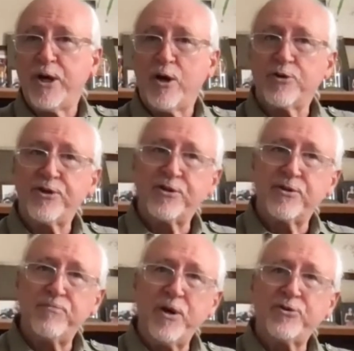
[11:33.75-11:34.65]
because it's
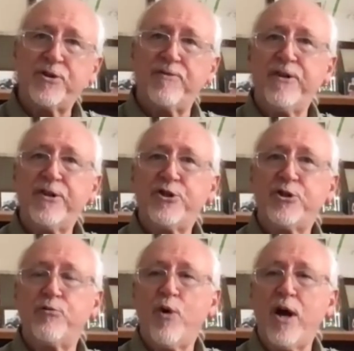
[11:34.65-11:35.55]
the most
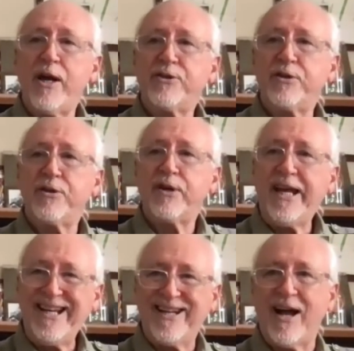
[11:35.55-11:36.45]
efficient way to
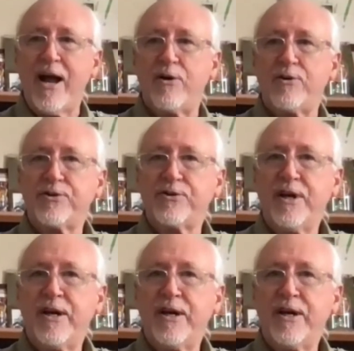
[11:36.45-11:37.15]
heat a house.